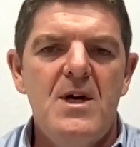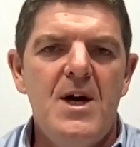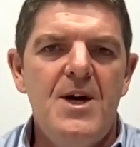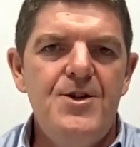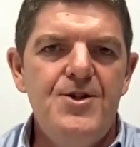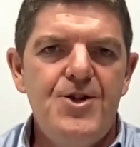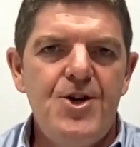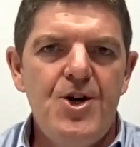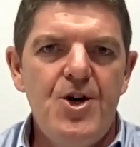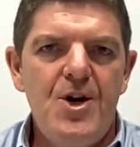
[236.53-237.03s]

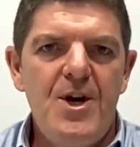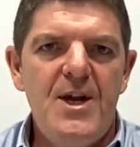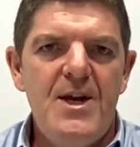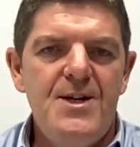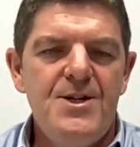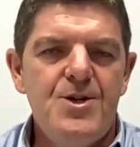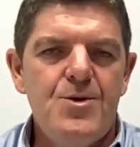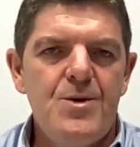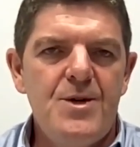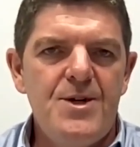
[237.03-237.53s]
and turn it
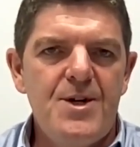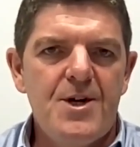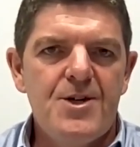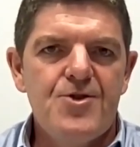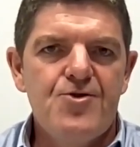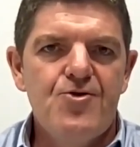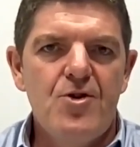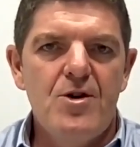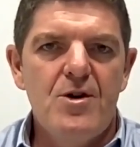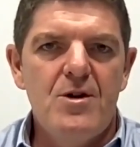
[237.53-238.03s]
into
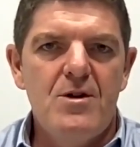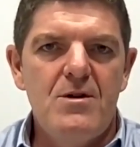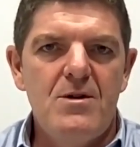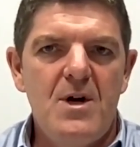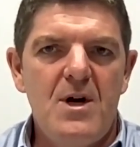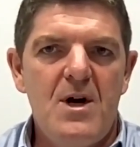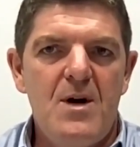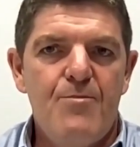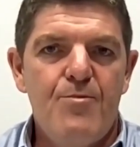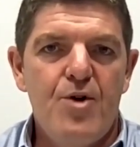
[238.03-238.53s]
industrial
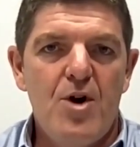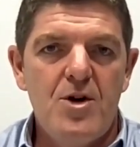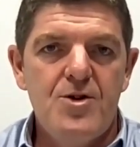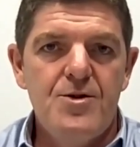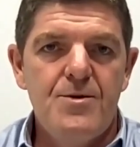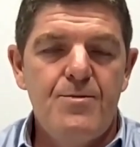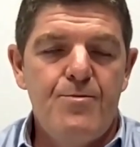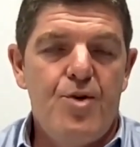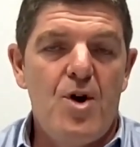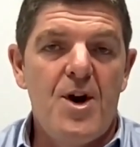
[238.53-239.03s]
uh,
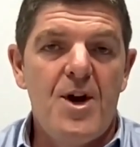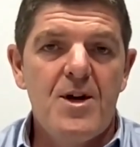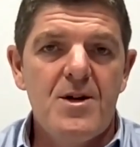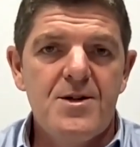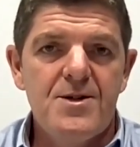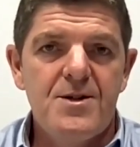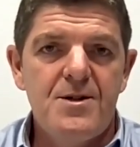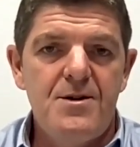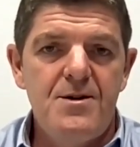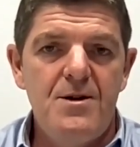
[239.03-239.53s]
pro-
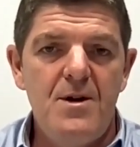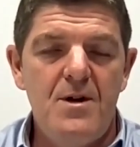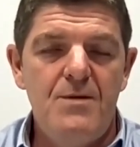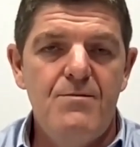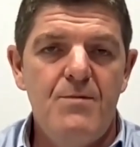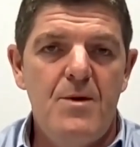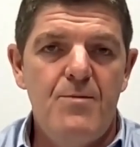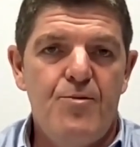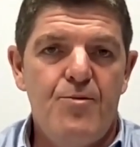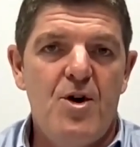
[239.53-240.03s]
products and,
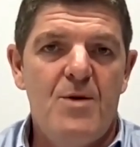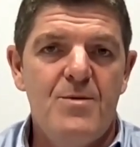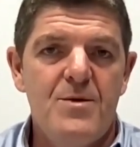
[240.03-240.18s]
and, and,